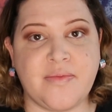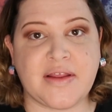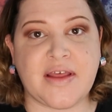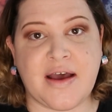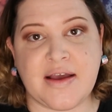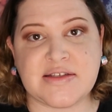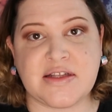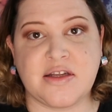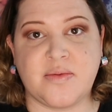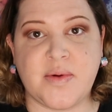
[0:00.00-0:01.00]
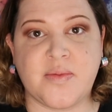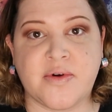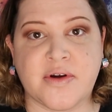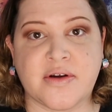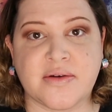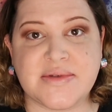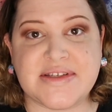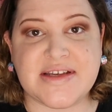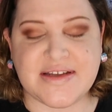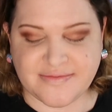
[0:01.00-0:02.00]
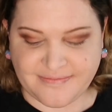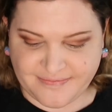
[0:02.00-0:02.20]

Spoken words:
make the eyes a little bit more seen.